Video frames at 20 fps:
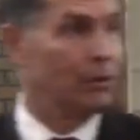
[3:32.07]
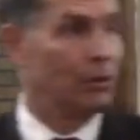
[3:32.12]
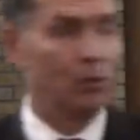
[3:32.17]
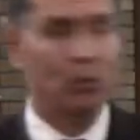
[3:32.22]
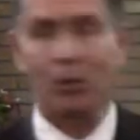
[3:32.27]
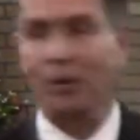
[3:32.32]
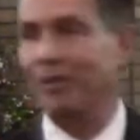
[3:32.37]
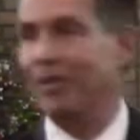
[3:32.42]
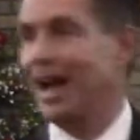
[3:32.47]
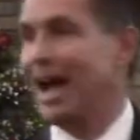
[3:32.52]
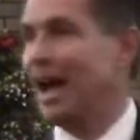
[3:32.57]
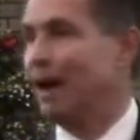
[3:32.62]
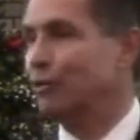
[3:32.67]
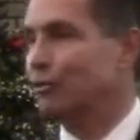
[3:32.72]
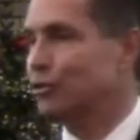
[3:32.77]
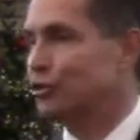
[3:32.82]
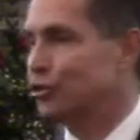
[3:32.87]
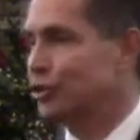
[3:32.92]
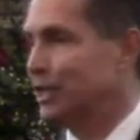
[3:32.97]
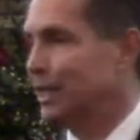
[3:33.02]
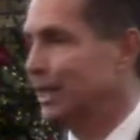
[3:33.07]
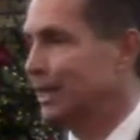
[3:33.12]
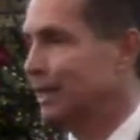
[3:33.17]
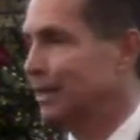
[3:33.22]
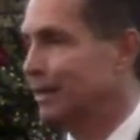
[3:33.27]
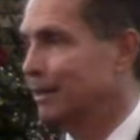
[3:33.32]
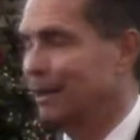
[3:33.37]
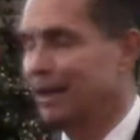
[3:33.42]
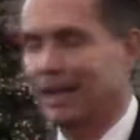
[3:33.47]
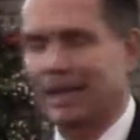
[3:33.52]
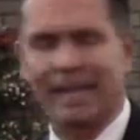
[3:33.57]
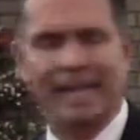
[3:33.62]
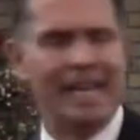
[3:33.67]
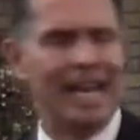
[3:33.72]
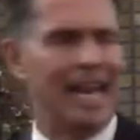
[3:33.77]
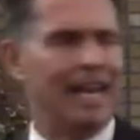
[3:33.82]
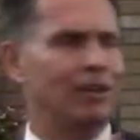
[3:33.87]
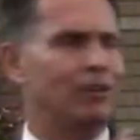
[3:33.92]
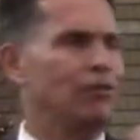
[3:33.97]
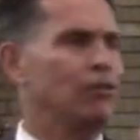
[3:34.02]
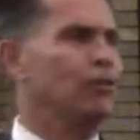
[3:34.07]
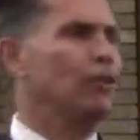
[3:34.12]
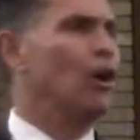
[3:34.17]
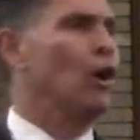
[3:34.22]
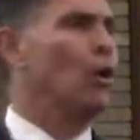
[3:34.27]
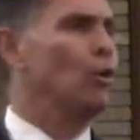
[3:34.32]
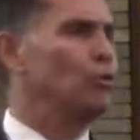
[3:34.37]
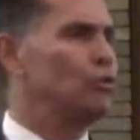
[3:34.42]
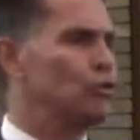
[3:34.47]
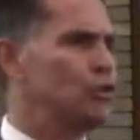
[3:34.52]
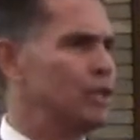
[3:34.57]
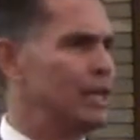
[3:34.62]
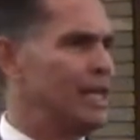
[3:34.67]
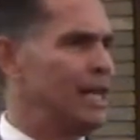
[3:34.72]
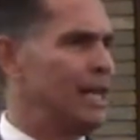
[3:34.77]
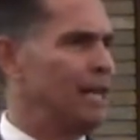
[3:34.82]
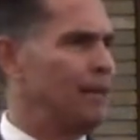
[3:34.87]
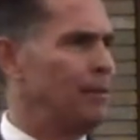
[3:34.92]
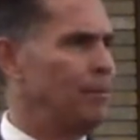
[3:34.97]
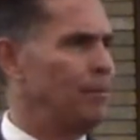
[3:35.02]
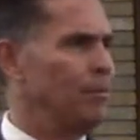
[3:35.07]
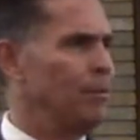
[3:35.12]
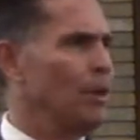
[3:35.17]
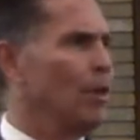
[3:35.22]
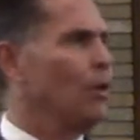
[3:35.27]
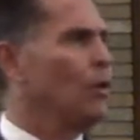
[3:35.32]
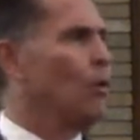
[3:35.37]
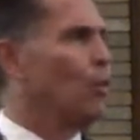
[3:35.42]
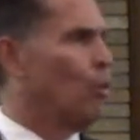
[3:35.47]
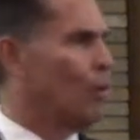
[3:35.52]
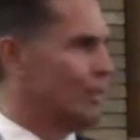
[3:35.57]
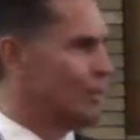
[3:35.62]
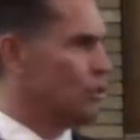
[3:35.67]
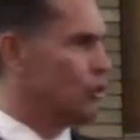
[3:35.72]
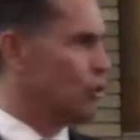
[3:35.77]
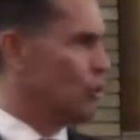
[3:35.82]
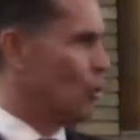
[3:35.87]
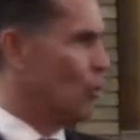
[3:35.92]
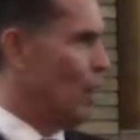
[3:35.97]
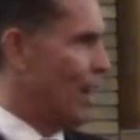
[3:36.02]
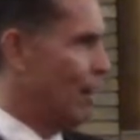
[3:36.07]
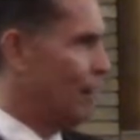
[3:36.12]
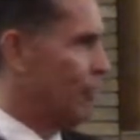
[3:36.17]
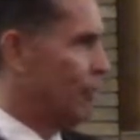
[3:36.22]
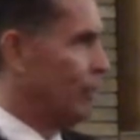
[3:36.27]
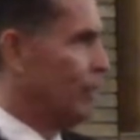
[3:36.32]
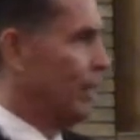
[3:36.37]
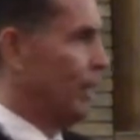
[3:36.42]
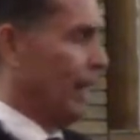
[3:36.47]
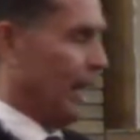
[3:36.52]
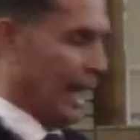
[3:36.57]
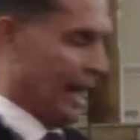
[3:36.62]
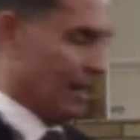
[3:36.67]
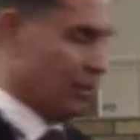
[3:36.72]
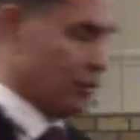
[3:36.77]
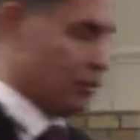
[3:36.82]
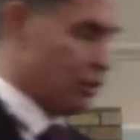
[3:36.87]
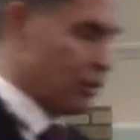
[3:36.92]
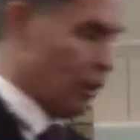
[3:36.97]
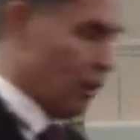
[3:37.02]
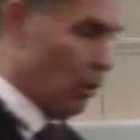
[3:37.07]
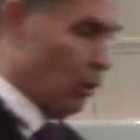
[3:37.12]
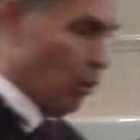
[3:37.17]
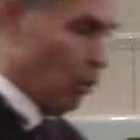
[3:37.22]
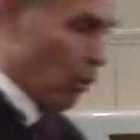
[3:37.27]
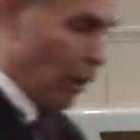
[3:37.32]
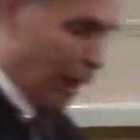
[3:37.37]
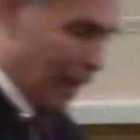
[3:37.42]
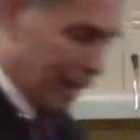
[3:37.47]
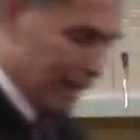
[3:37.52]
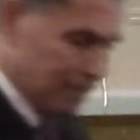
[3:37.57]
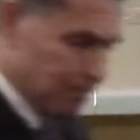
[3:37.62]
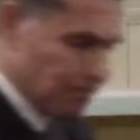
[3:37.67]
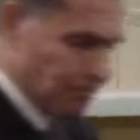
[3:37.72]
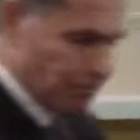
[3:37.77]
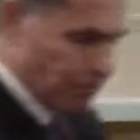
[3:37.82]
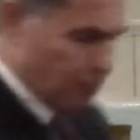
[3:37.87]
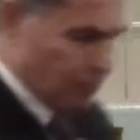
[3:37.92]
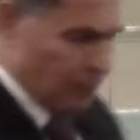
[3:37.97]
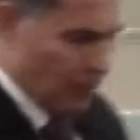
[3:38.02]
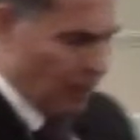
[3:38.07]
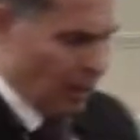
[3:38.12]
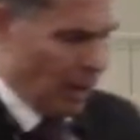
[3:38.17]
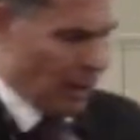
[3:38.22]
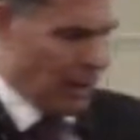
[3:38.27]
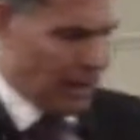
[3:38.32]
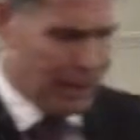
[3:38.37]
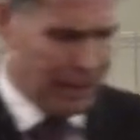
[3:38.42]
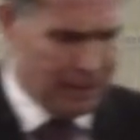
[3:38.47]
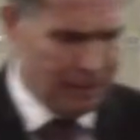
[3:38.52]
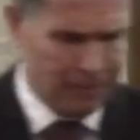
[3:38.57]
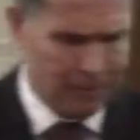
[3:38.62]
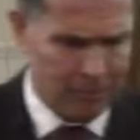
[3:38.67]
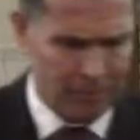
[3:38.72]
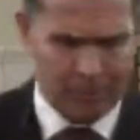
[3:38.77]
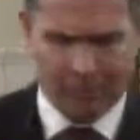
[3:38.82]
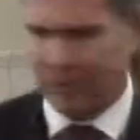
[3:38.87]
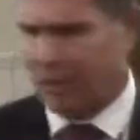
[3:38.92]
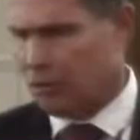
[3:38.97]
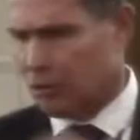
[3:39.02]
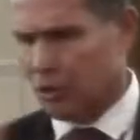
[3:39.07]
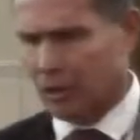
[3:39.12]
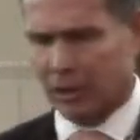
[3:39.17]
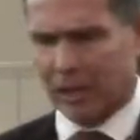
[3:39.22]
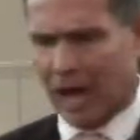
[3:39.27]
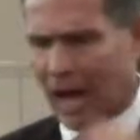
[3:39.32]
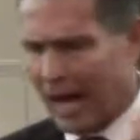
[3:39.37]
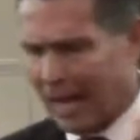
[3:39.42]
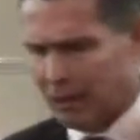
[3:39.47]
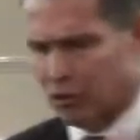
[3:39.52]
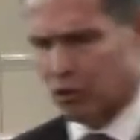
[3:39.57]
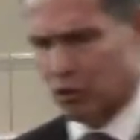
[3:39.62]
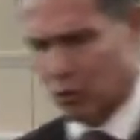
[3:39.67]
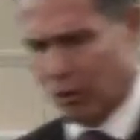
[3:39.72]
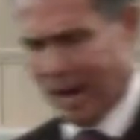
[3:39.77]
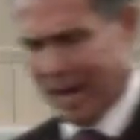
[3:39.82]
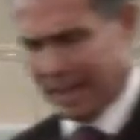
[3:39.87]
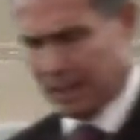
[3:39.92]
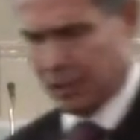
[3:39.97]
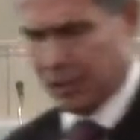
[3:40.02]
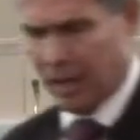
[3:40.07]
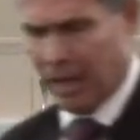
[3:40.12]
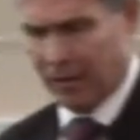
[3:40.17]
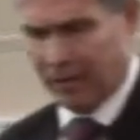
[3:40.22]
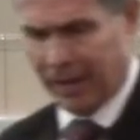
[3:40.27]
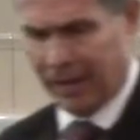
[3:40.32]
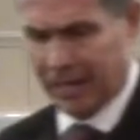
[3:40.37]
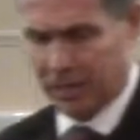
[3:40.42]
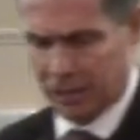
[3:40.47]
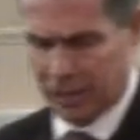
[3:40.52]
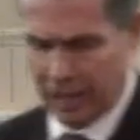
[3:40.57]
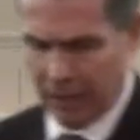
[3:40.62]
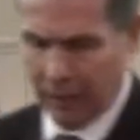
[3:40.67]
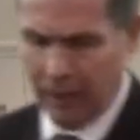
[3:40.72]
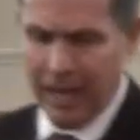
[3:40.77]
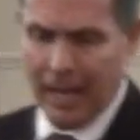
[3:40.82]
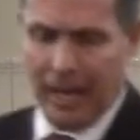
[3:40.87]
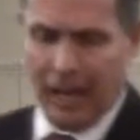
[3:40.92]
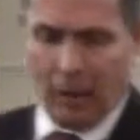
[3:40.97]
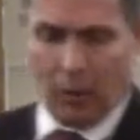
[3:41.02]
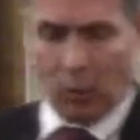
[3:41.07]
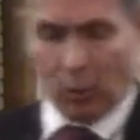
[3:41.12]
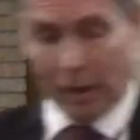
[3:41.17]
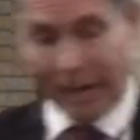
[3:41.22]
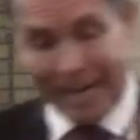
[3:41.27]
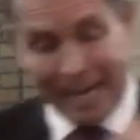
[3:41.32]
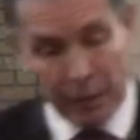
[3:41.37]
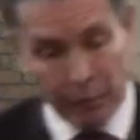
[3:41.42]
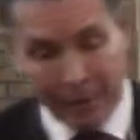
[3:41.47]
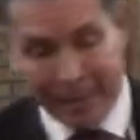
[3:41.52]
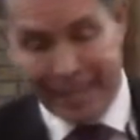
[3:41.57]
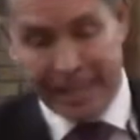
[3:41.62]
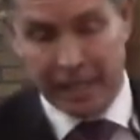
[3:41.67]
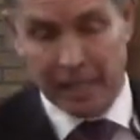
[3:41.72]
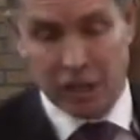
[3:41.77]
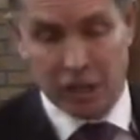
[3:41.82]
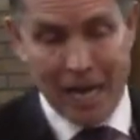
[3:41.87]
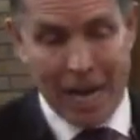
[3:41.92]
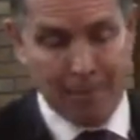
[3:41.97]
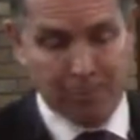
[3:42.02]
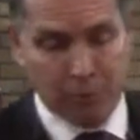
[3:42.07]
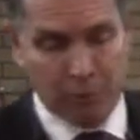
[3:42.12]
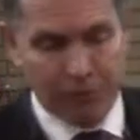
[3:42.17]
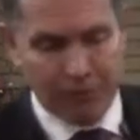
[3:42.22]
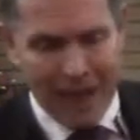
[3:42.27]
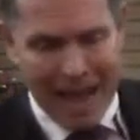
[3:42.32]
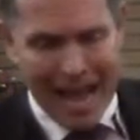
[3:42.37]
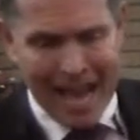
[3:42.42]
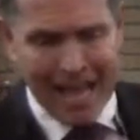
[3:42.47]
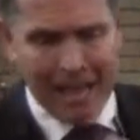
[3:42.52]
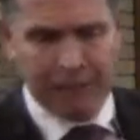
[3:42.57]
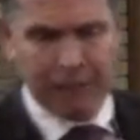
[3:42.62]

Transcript: Without sin. He had no sin whatsoever. And so. Um, um, there's a contrast that is there. We're entering into chapter 5,